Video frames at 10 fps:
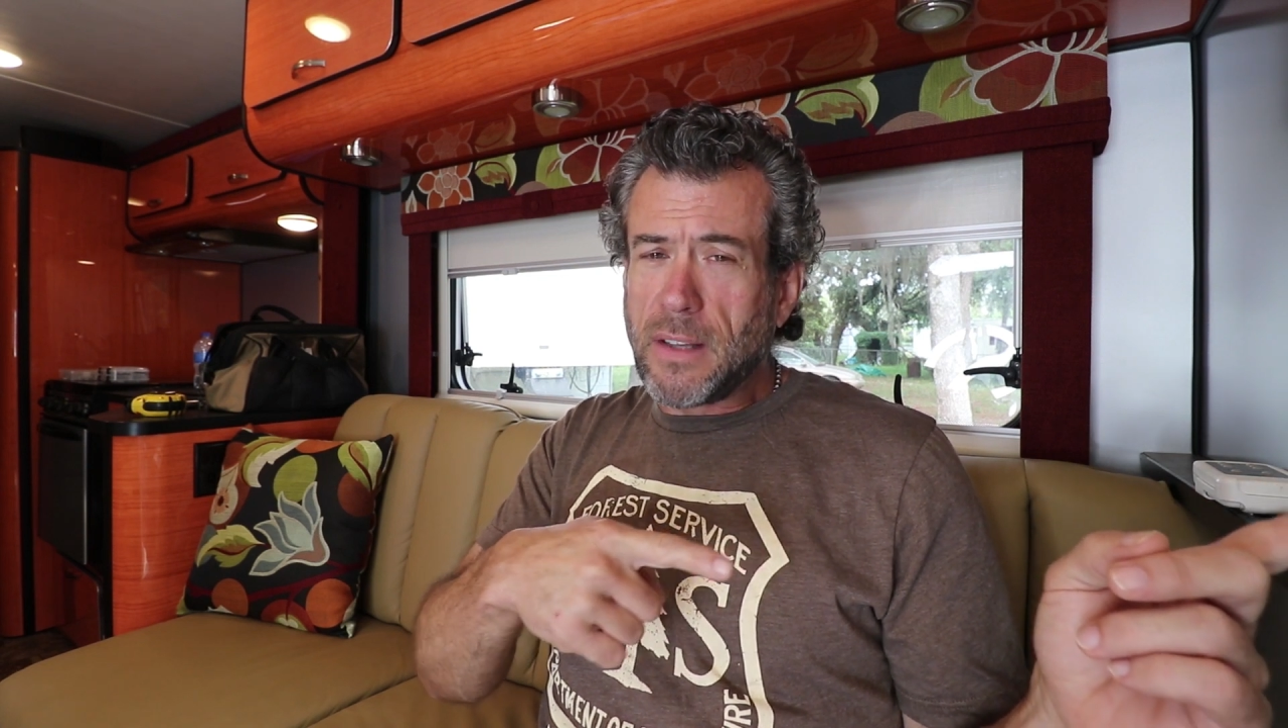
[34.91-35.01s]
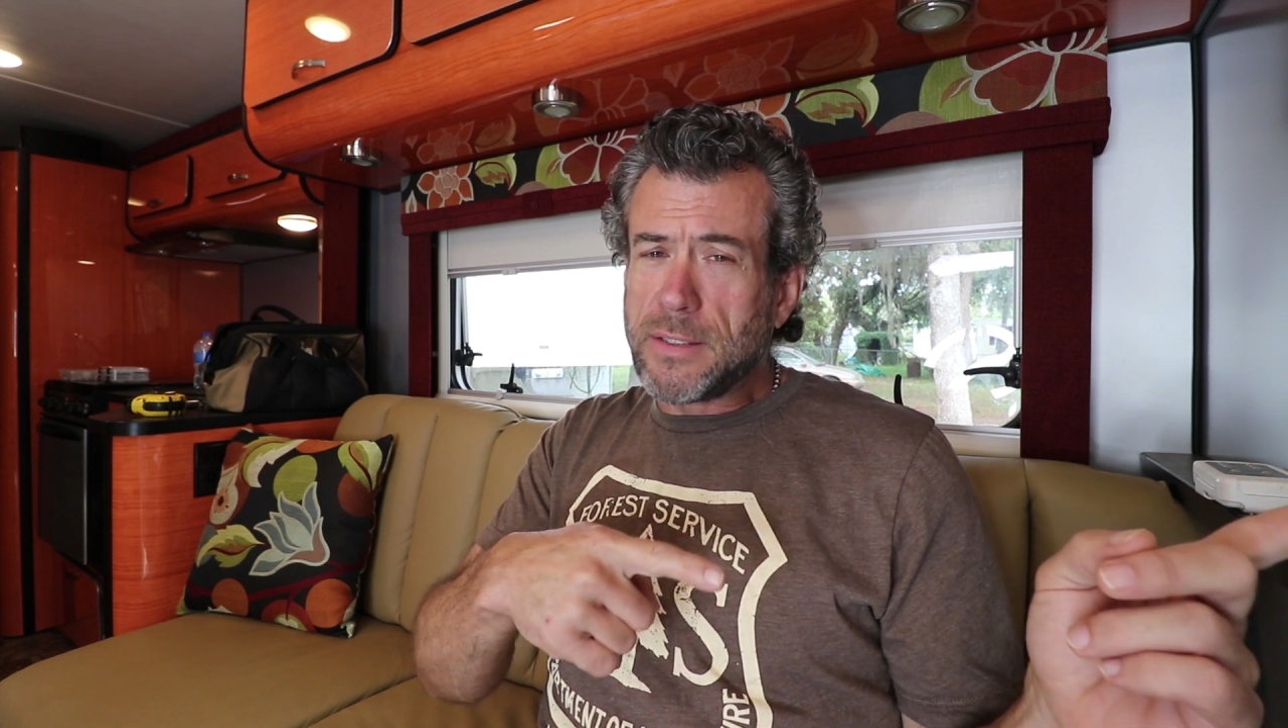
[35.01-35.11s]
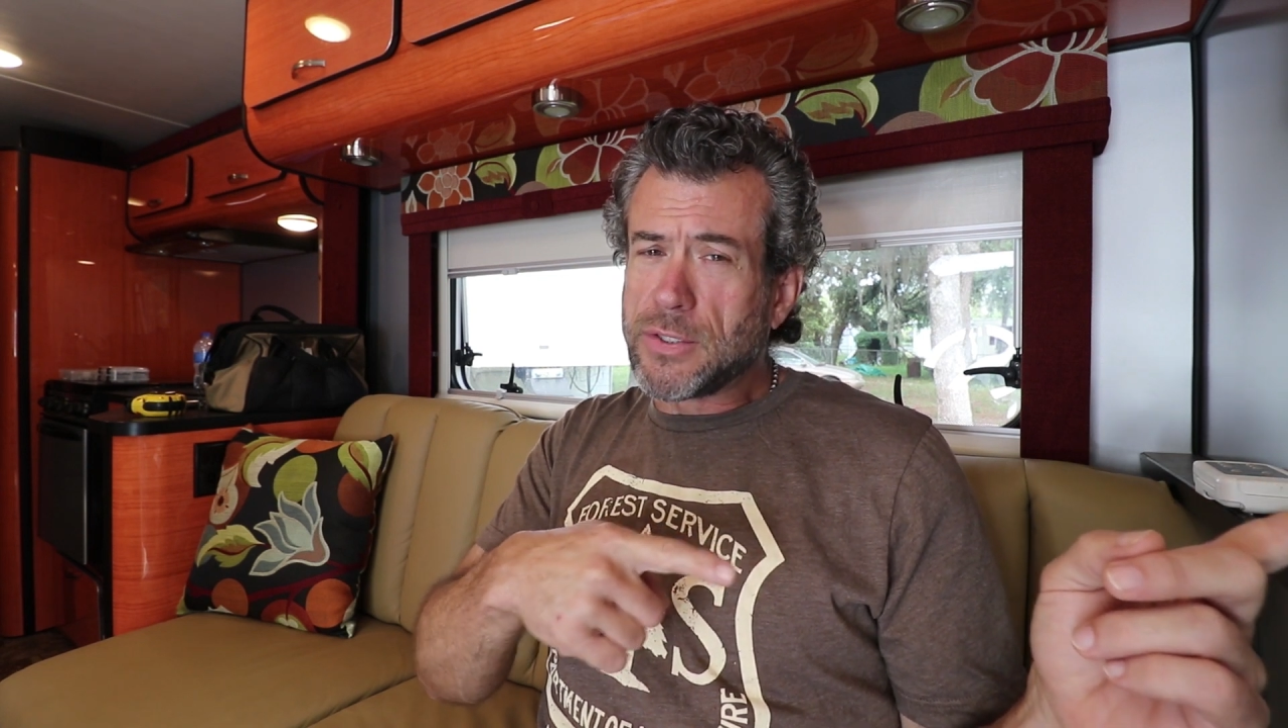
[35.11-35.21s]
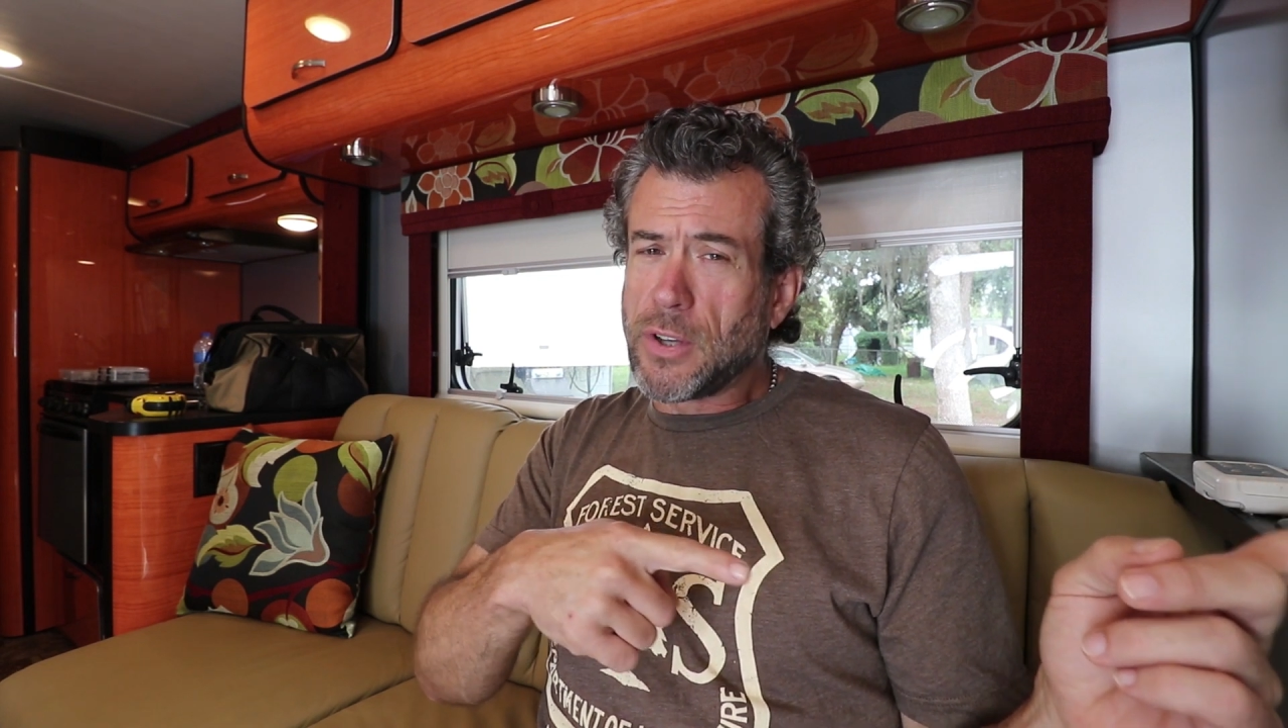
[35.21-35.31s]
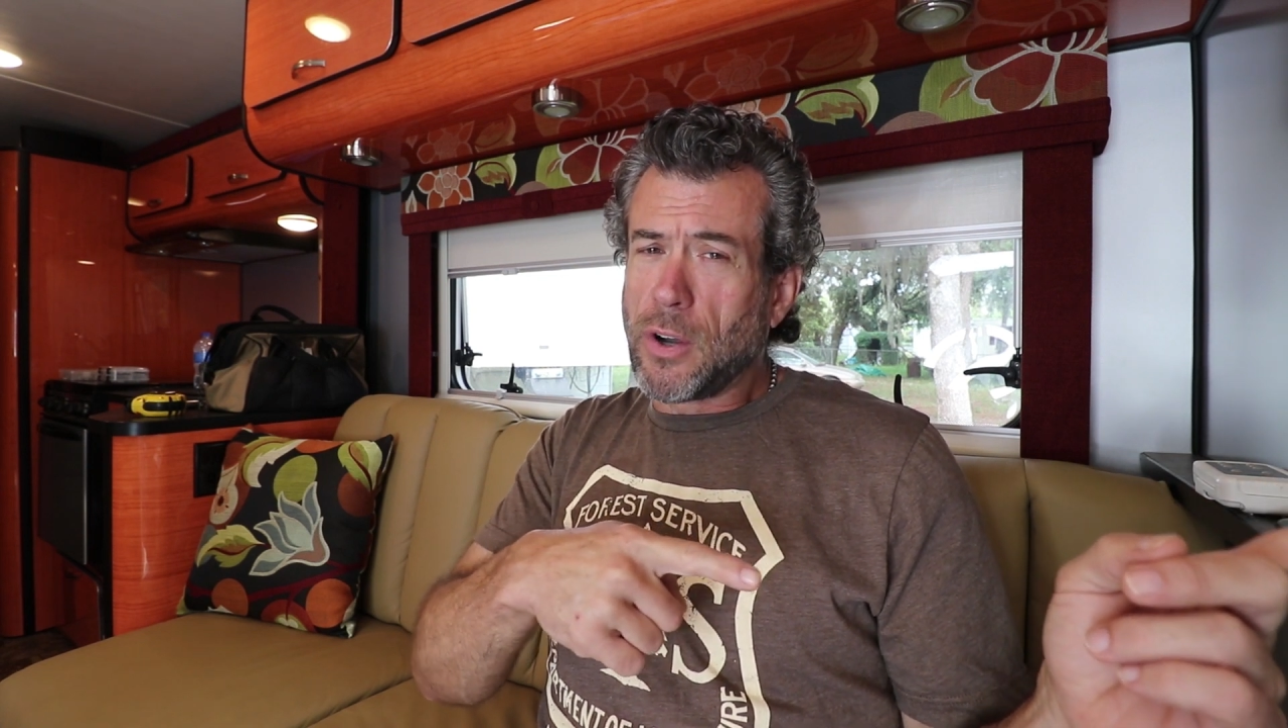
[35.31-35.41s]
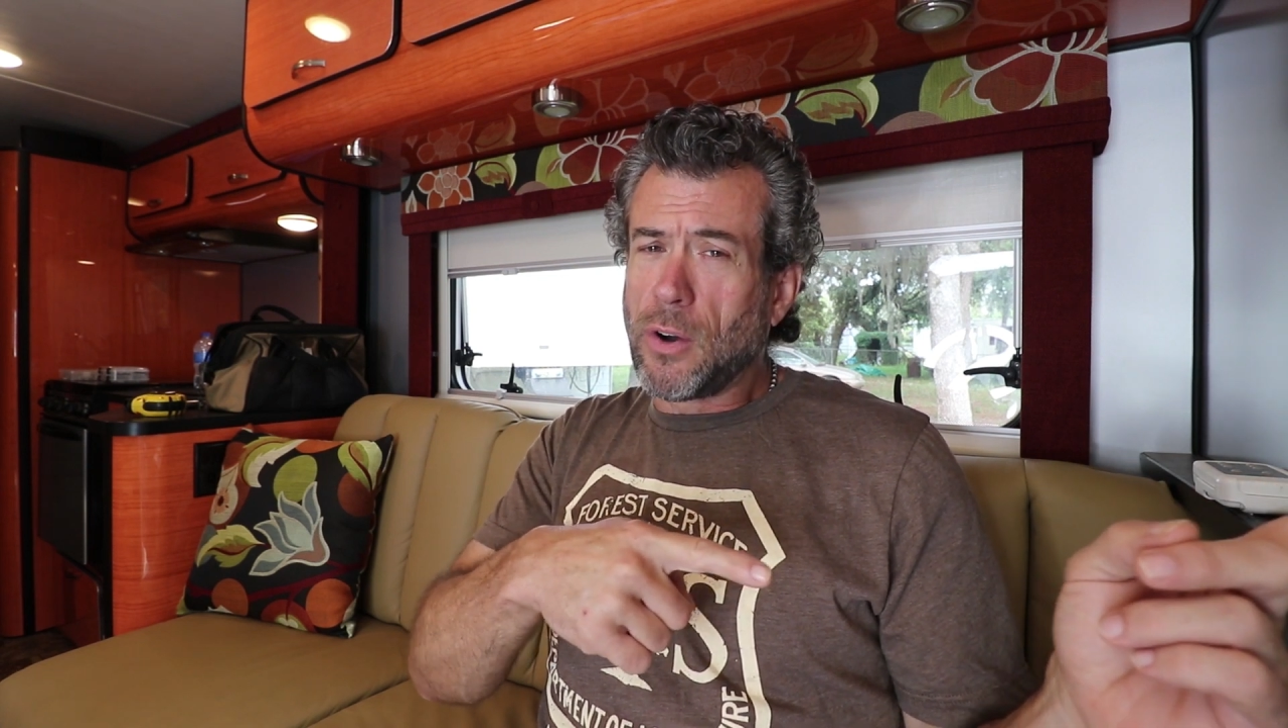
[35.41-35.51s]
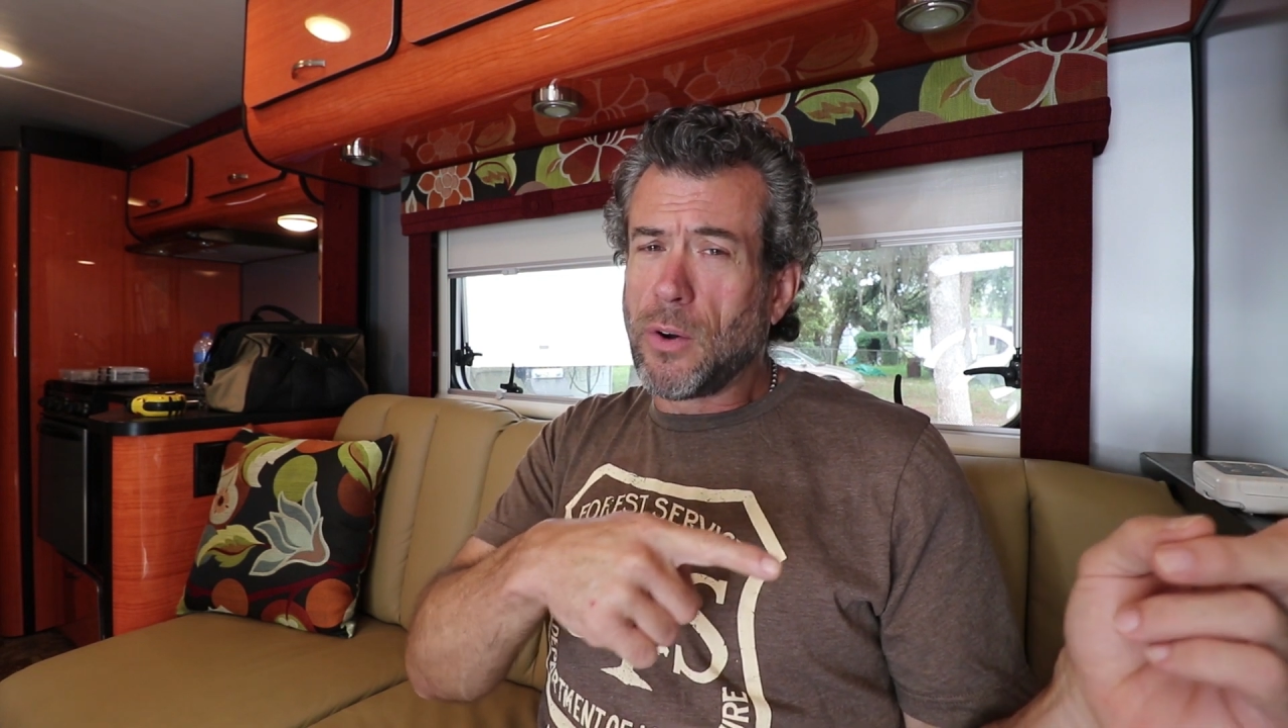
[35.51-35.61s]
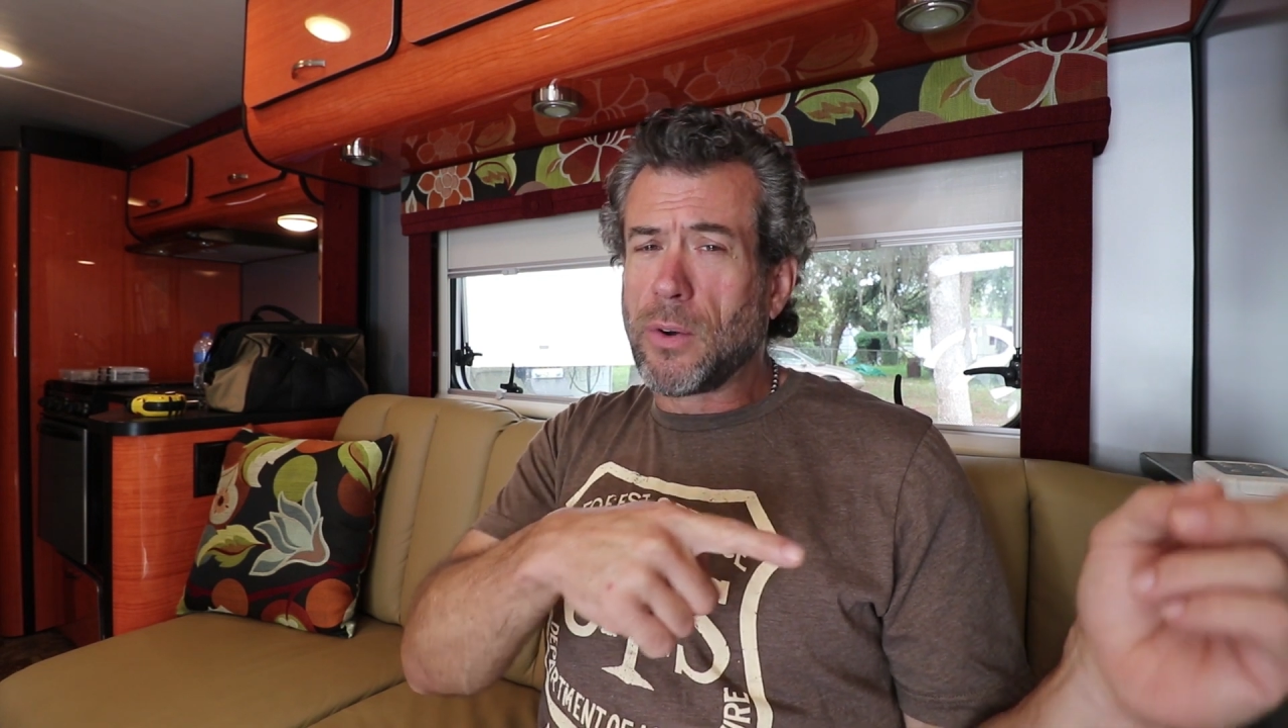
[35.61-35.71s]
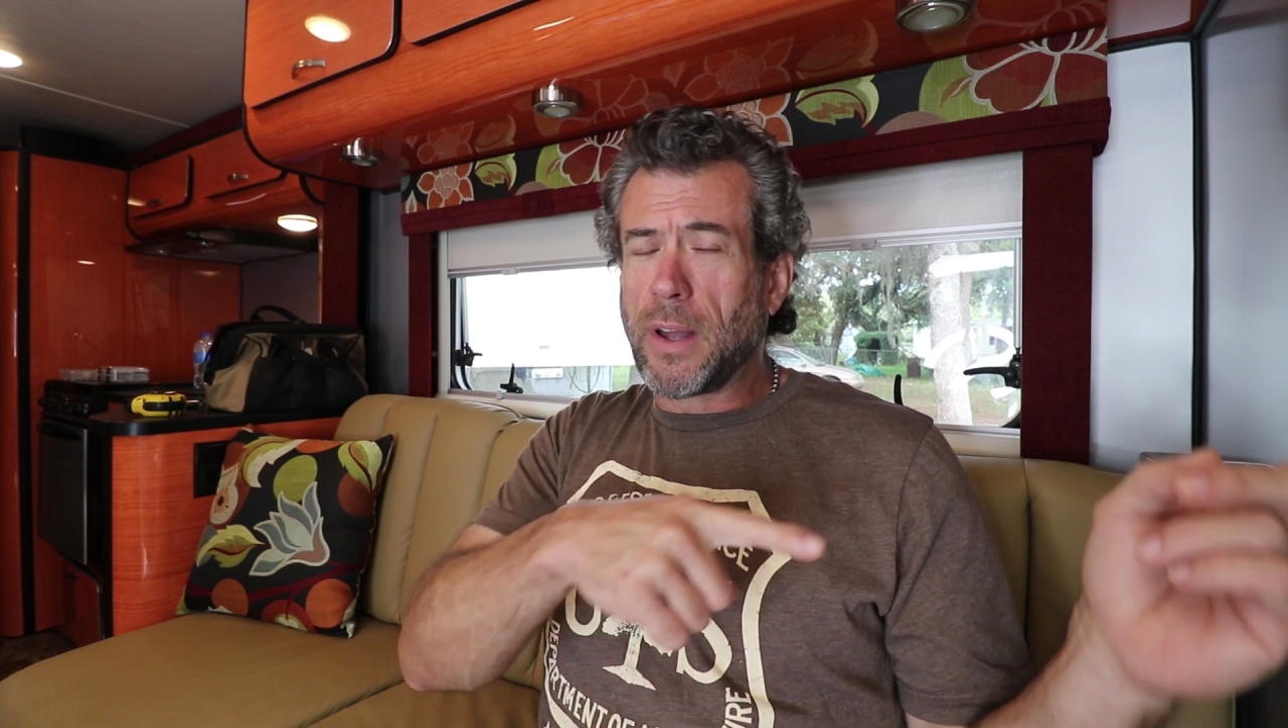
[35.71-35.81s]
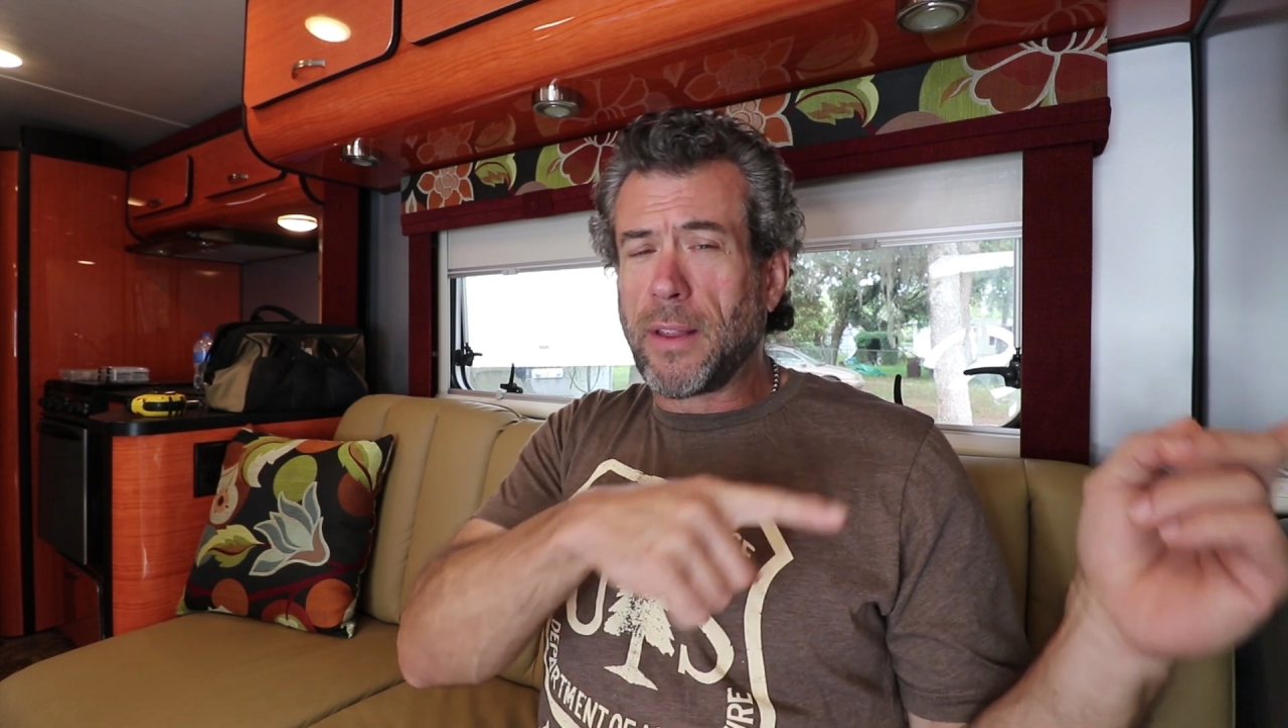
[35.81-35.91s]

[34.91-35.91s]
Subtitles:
So,